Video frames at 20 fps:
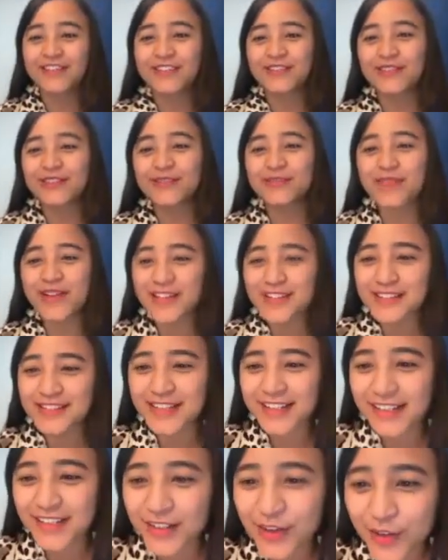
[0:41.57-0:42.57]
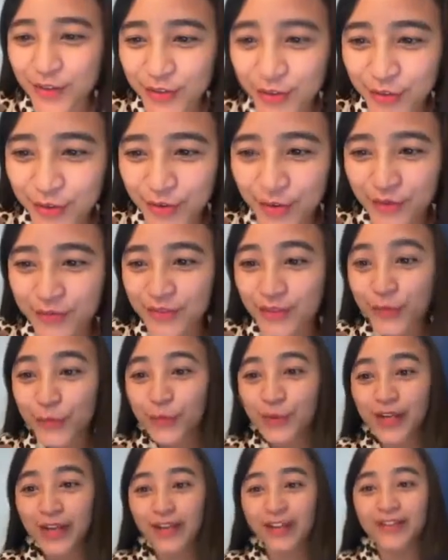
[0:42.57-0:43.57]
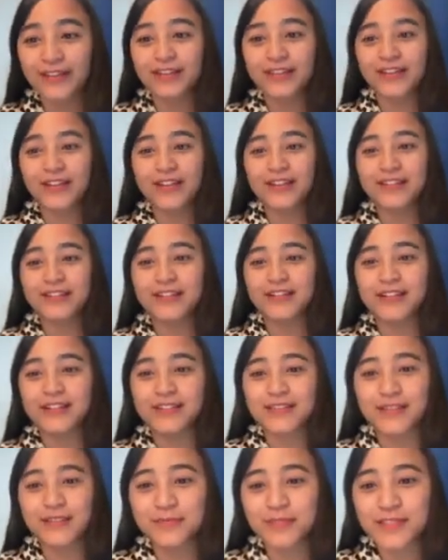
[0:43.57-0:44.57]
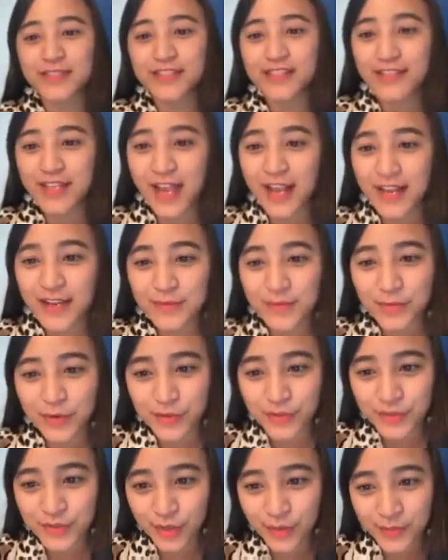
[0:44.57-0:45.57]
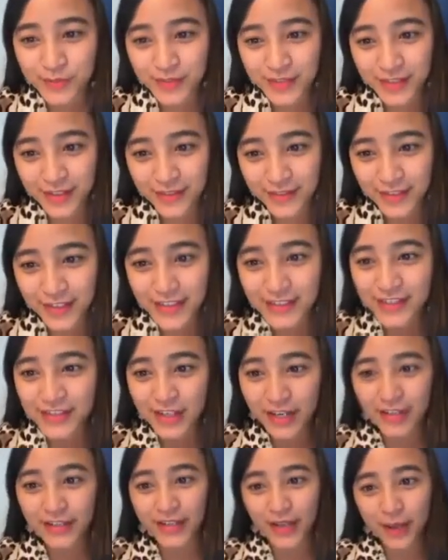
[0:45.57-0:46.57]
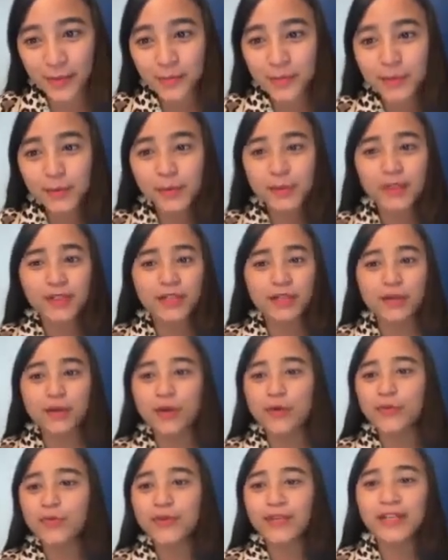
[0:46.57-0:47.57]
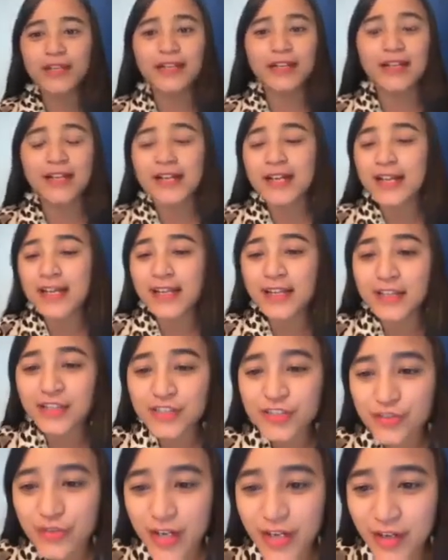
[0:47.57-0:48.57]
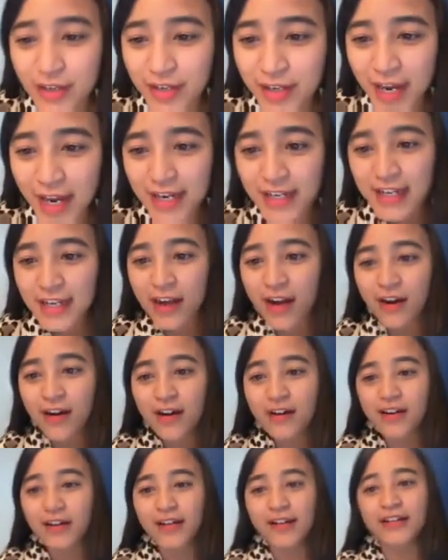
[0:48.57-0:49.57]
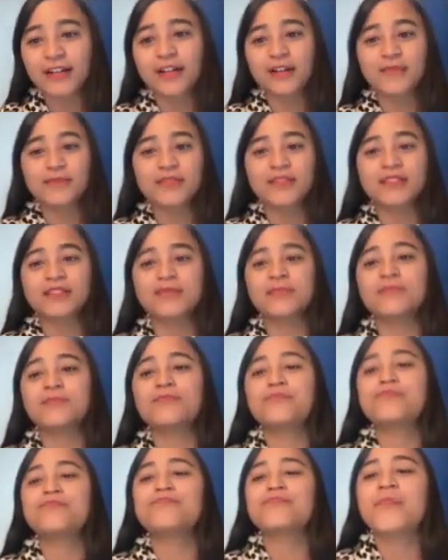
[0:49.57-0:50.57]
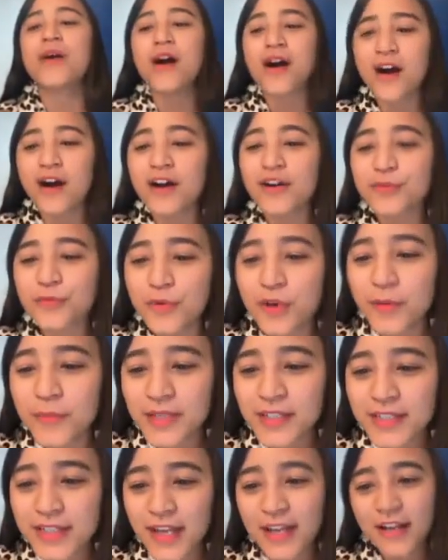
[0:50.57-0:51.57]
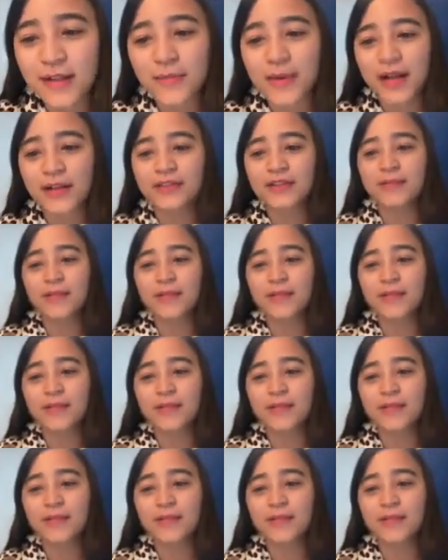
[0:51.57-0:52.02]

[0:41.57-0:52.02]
From the best-selling author of the Weird Things Customers Say in Bookshop series, Jen Campbell, and an award-winning illustrator, Katie Harnett comes this heartwarming tale about the